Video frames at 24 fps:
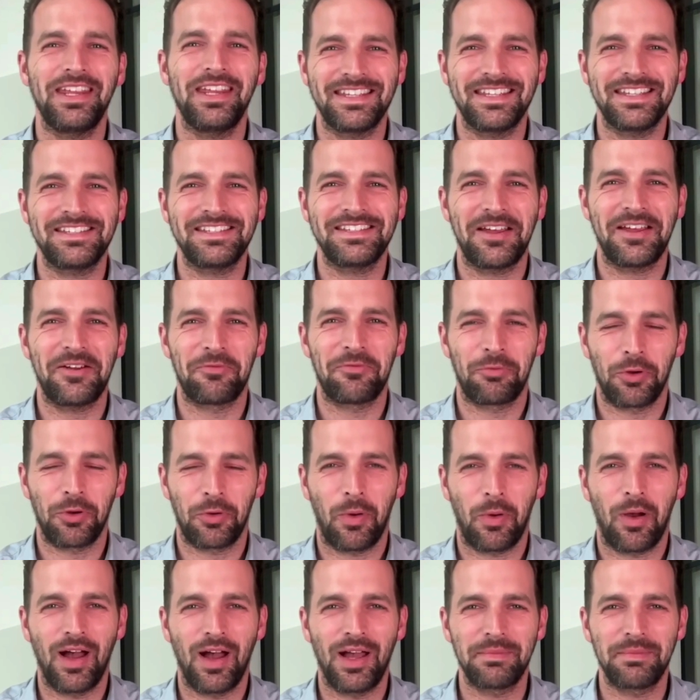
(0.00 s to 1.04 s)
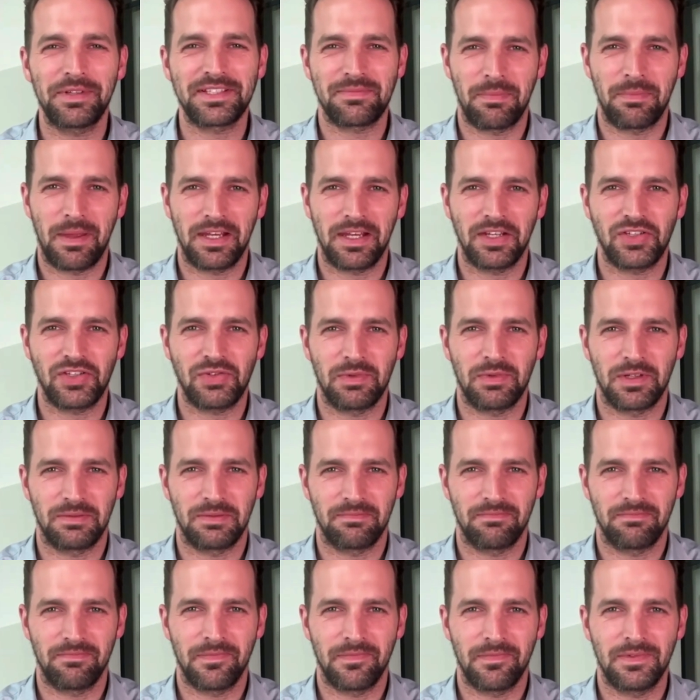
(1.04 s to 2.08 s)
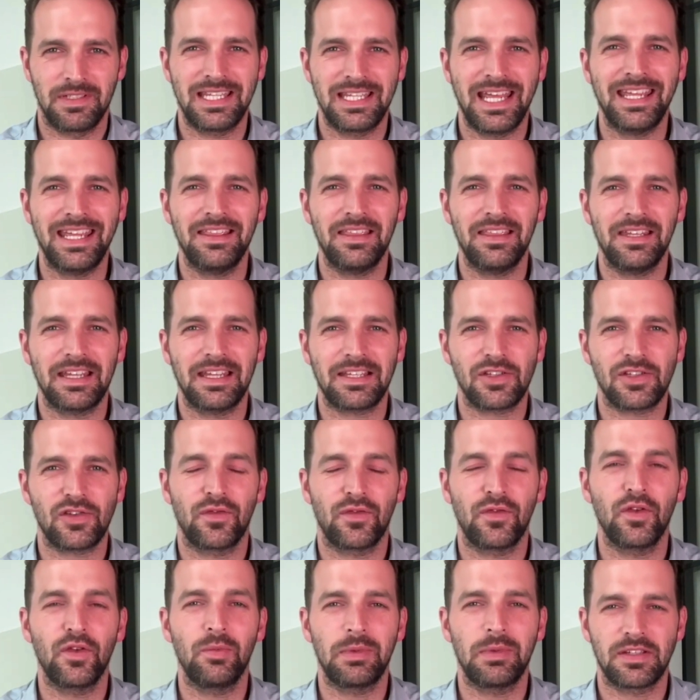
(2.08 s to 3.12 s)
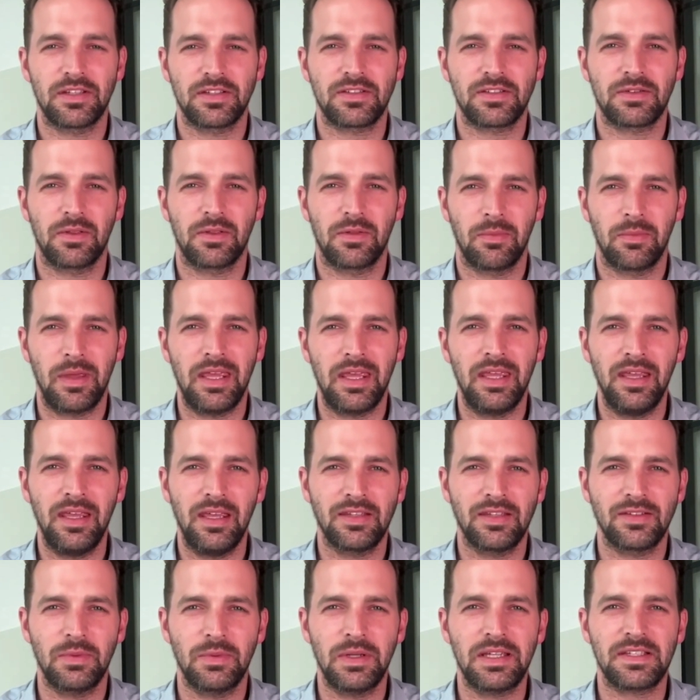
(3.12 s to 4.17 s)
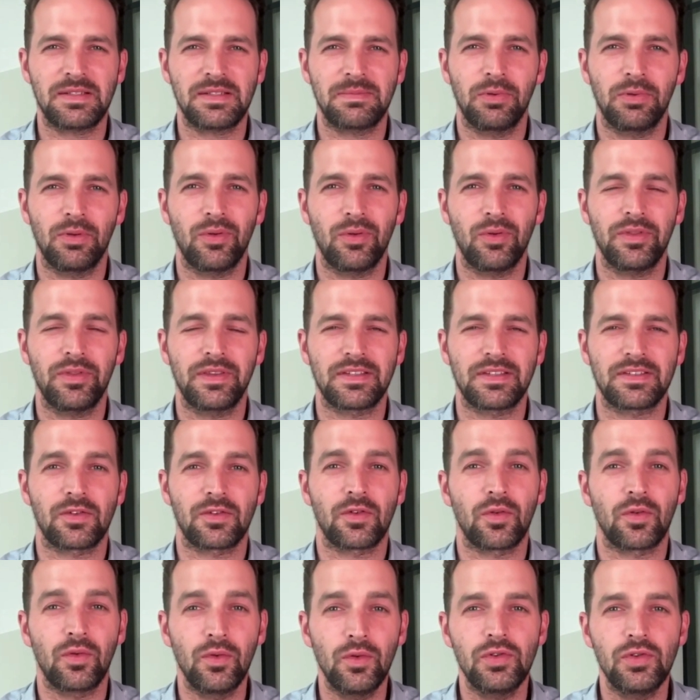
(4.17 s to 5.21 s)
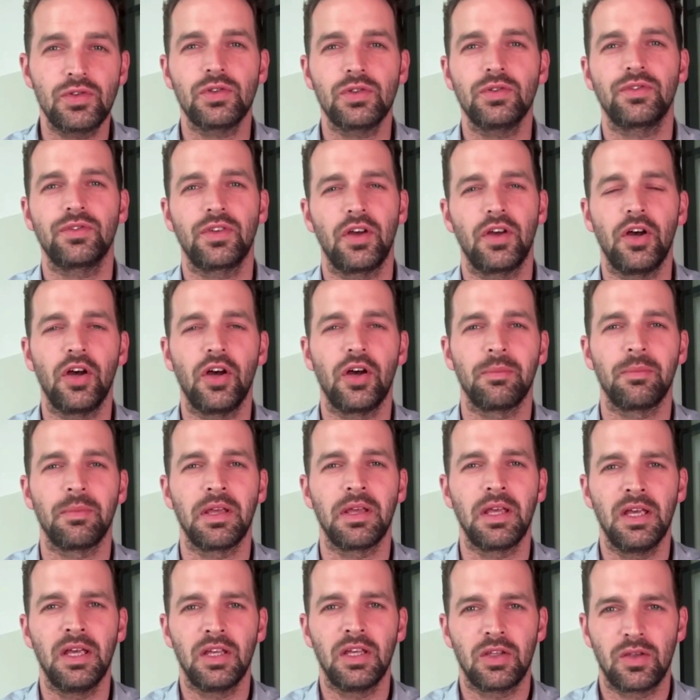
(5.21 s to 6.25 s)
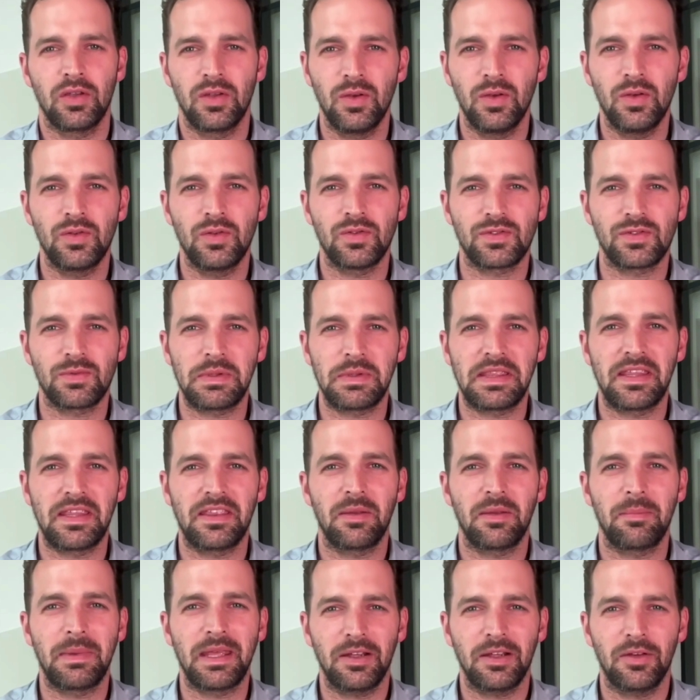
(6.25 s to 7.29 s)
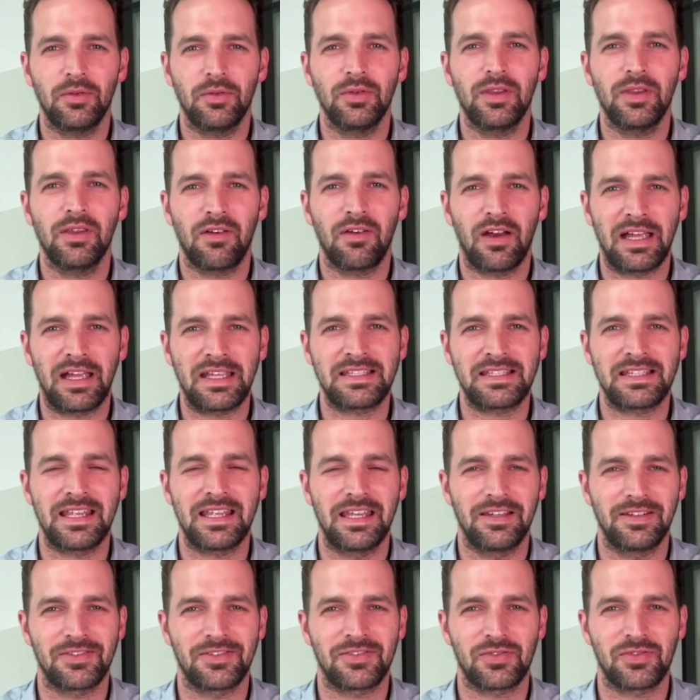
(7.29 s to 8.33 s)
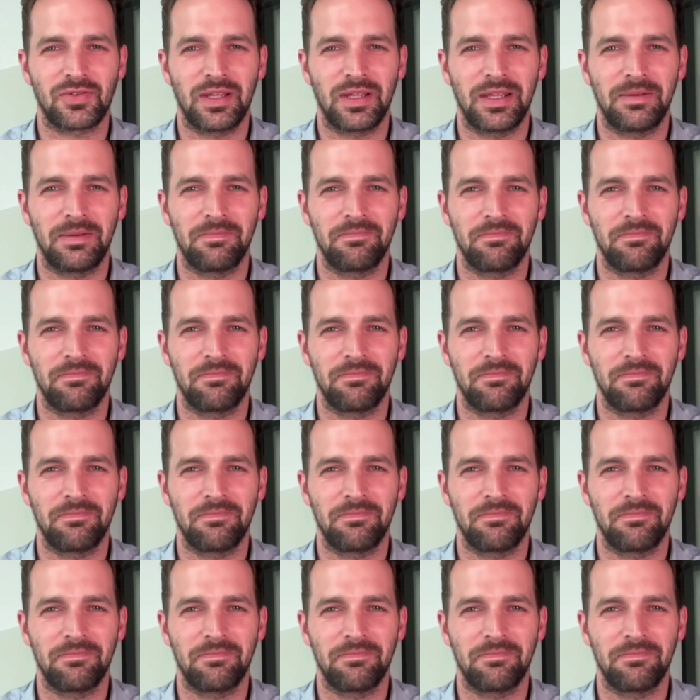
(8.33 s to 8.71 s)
is requirements management? Take the next few minutes with me as we explore this crucial term used within the medical device industry.